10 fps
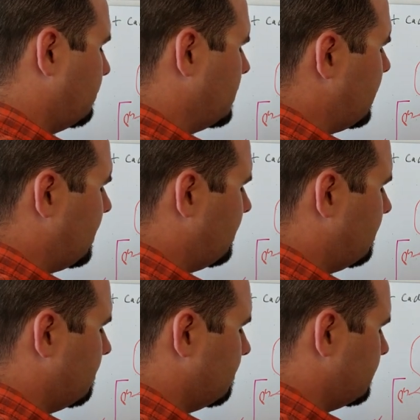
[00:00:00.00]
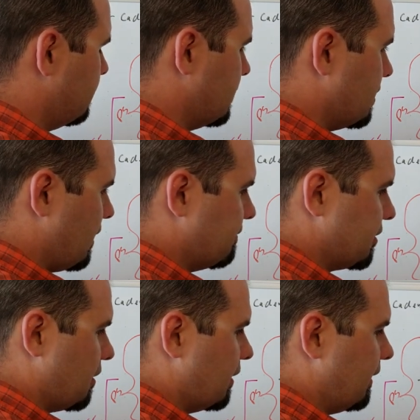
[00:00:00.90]
we have
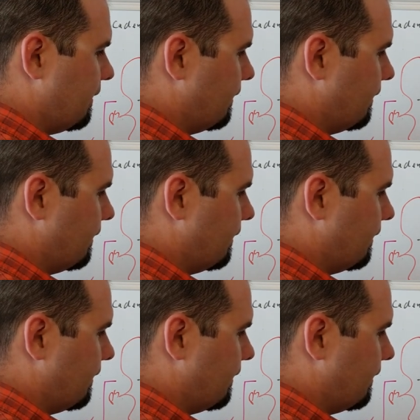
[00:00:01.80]
starting